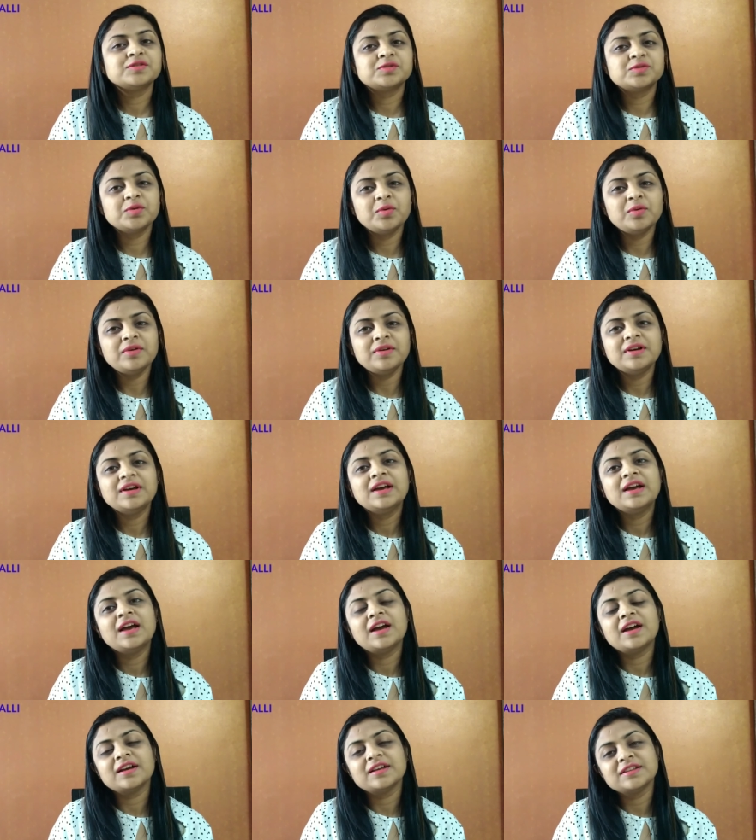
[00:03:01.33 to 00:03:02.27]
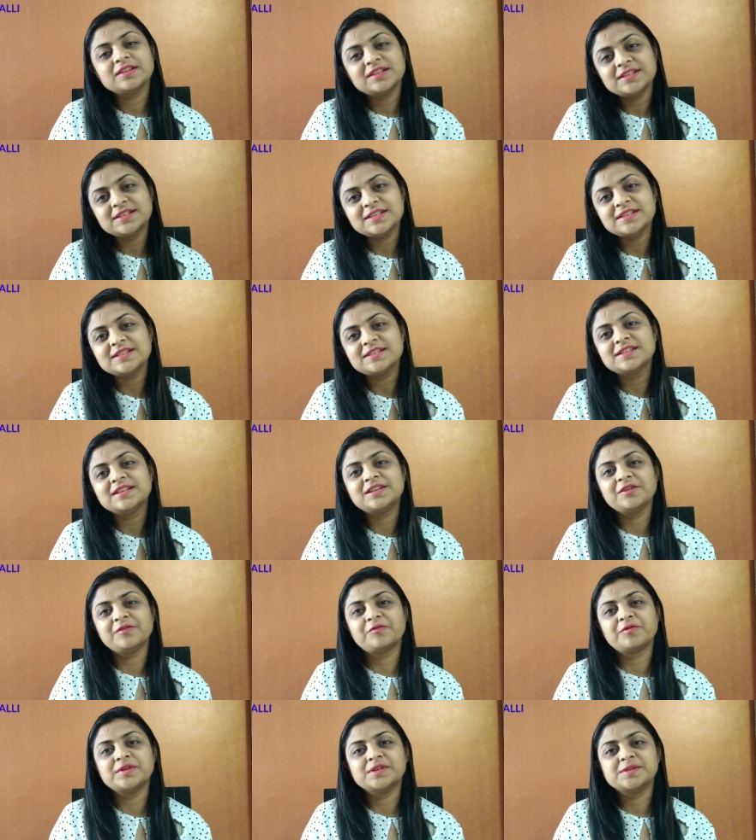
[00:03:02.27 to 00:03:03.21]
So this is the
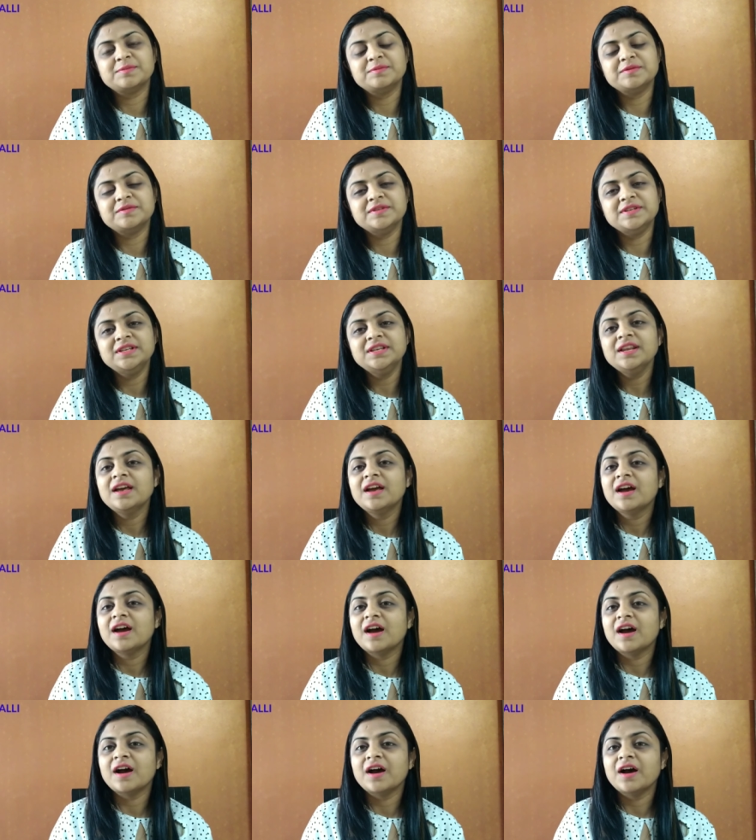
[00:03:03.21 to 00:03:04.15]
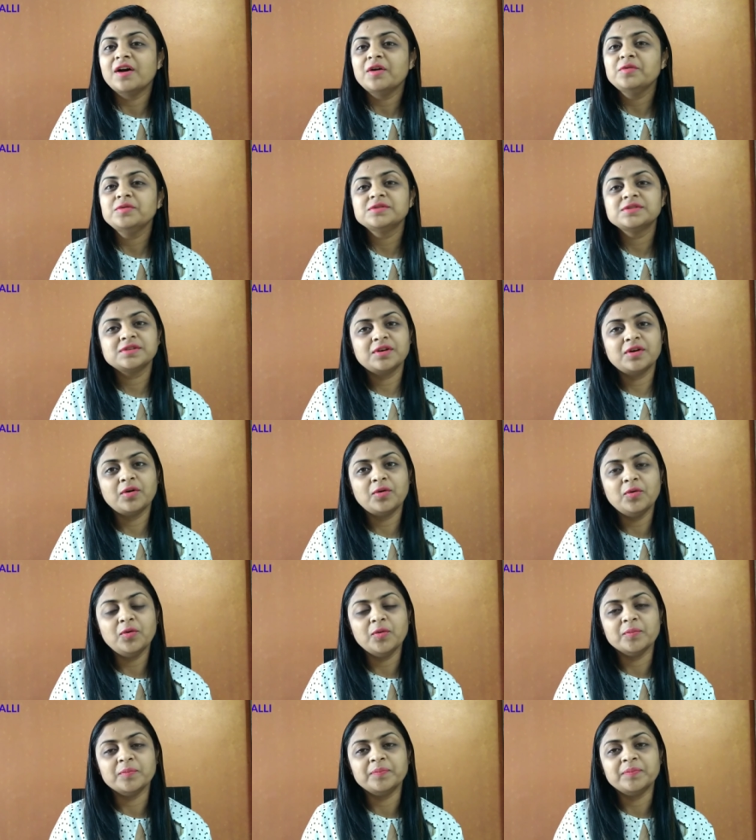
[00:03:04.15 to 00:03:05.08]
difference between a house, a
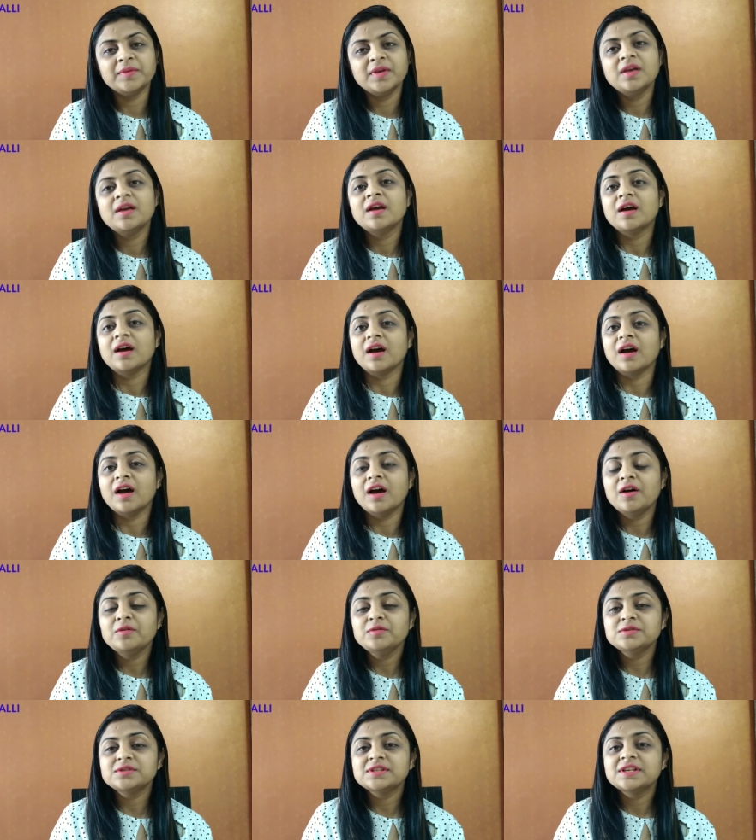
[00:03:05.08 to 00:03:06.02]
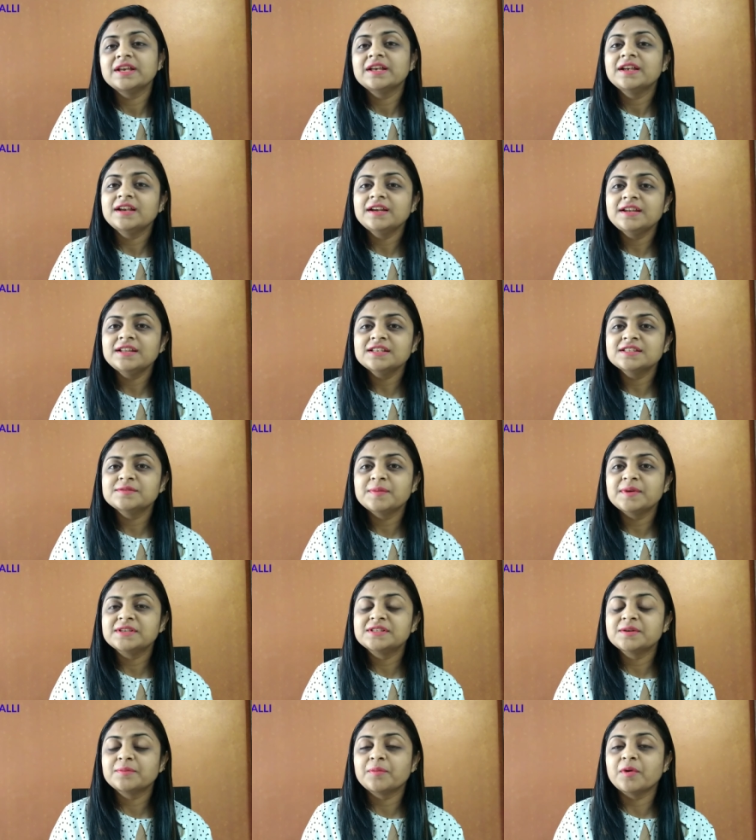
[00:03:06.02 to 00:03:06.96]
home. A house, it is
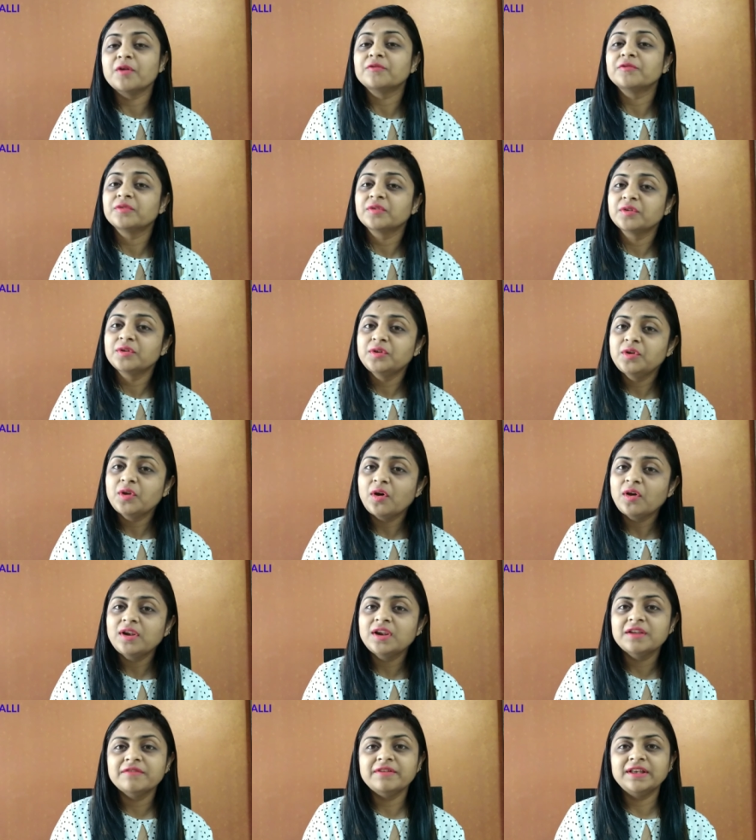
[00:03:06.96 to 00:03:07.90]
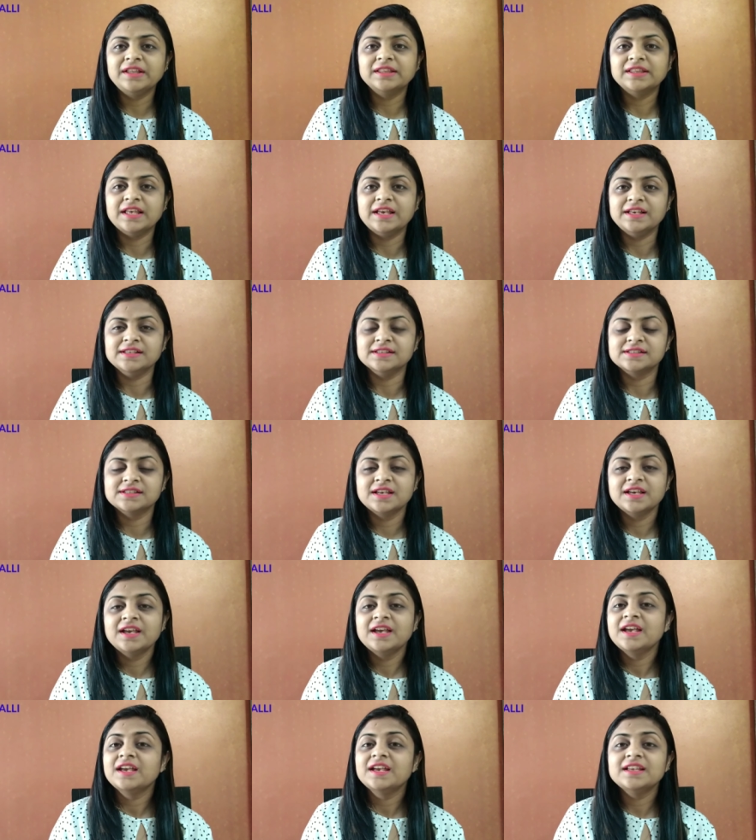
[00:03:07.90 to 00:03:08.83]
made up of non-living things.
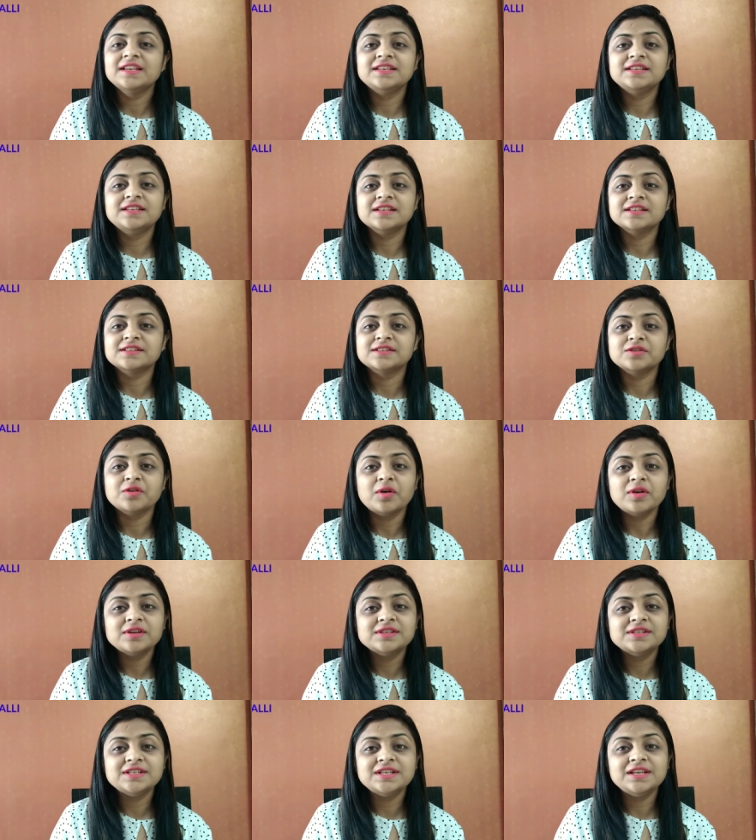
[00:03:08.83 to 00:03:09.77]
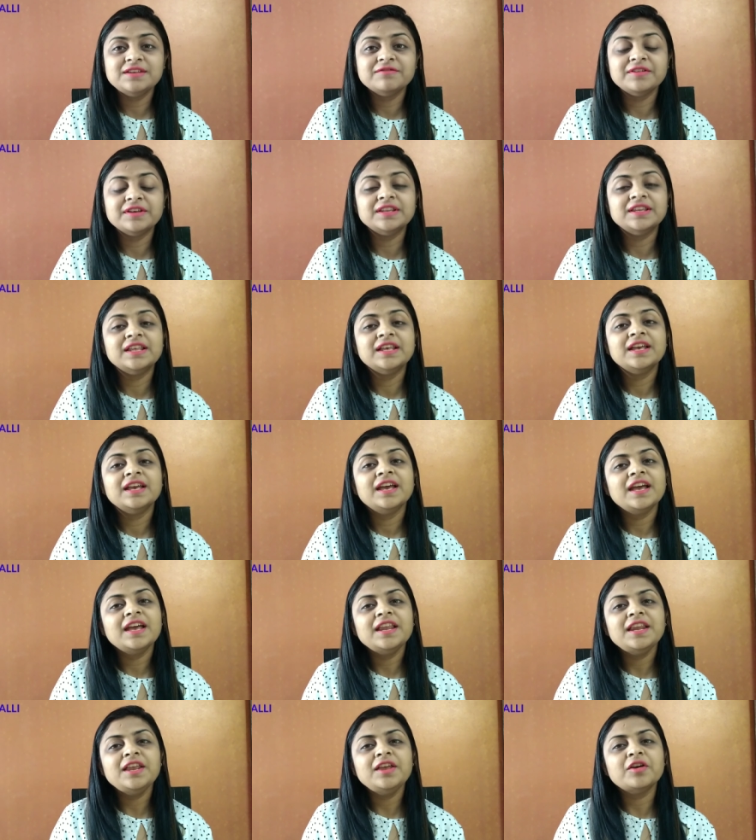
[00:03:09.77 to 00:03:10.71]
It does not deal with
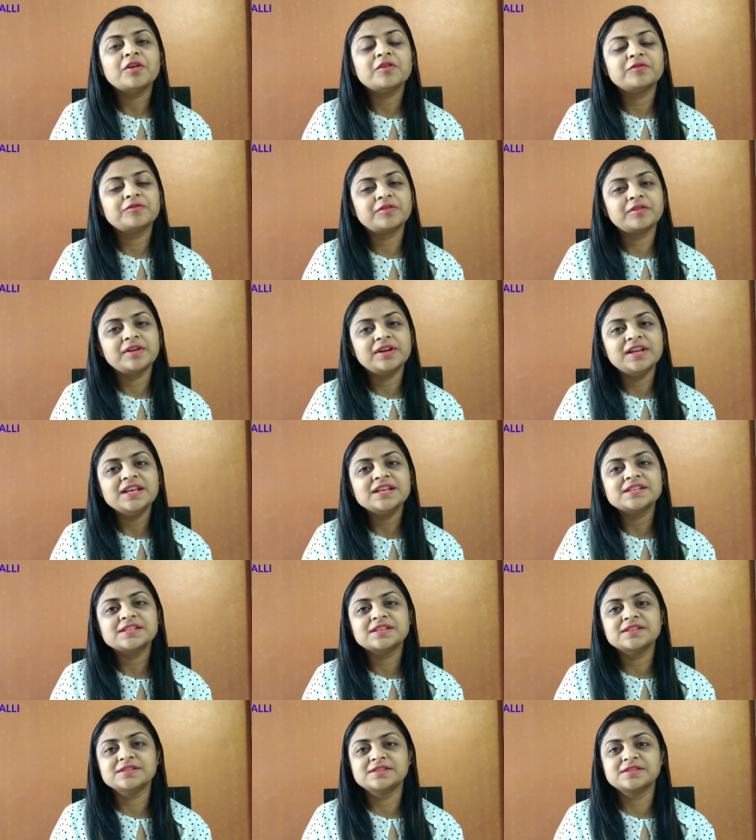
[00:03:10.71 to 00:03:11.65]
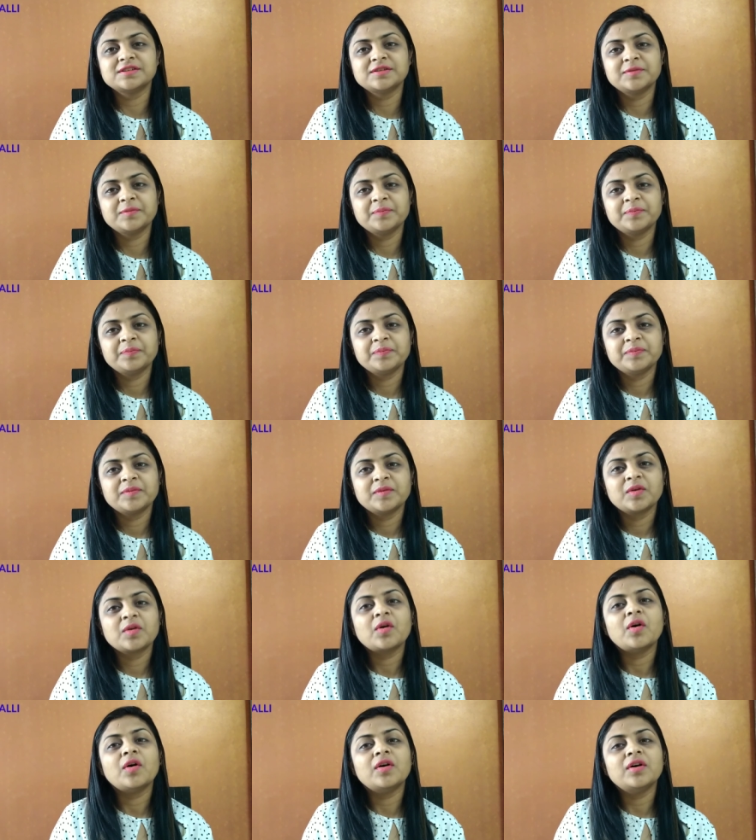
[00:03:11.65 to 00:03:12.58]
any of relations
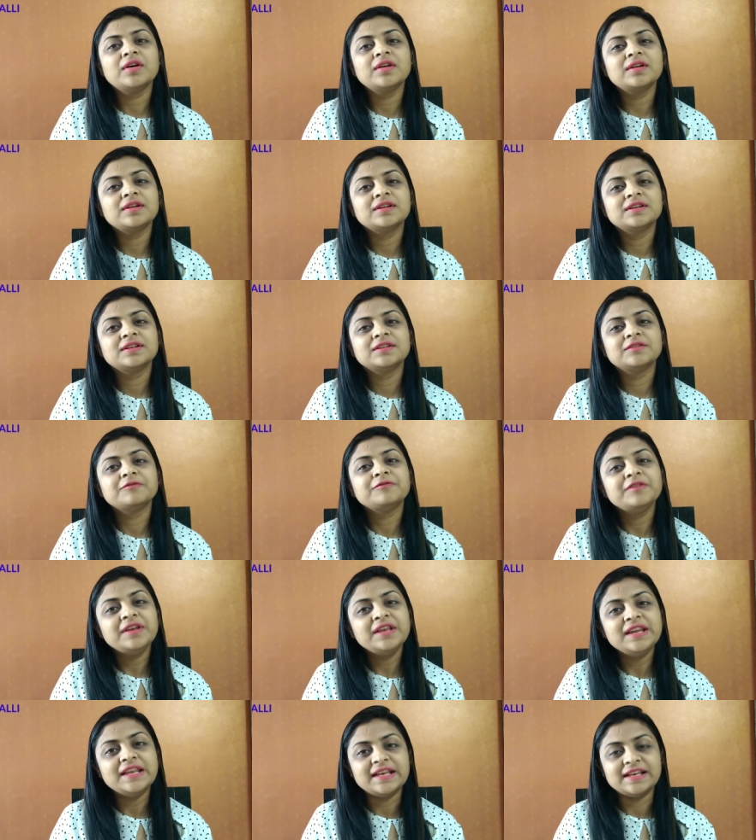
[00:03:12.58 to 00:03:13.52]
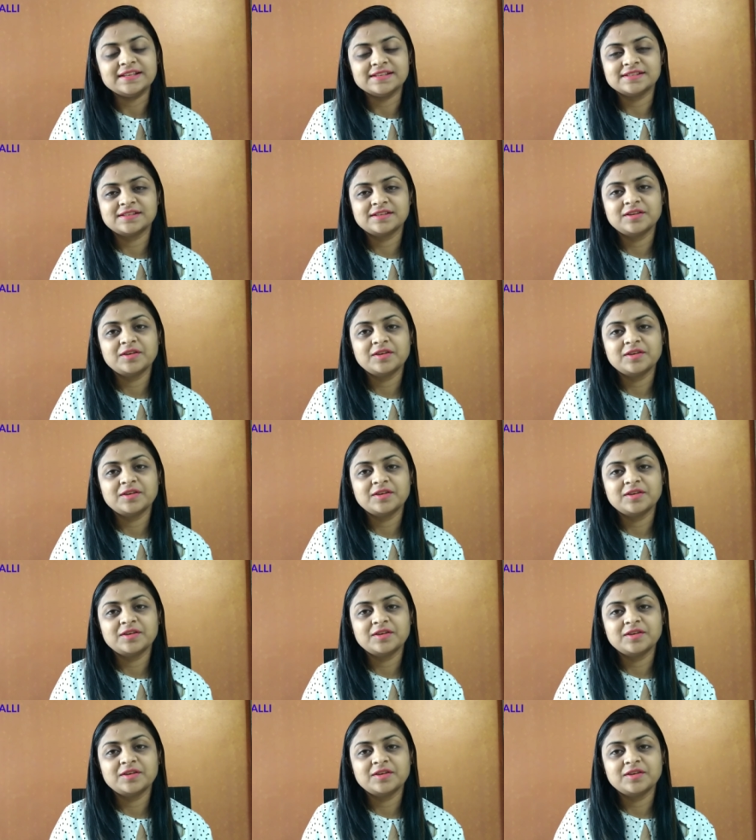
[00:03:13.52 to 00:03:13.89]
or feelings.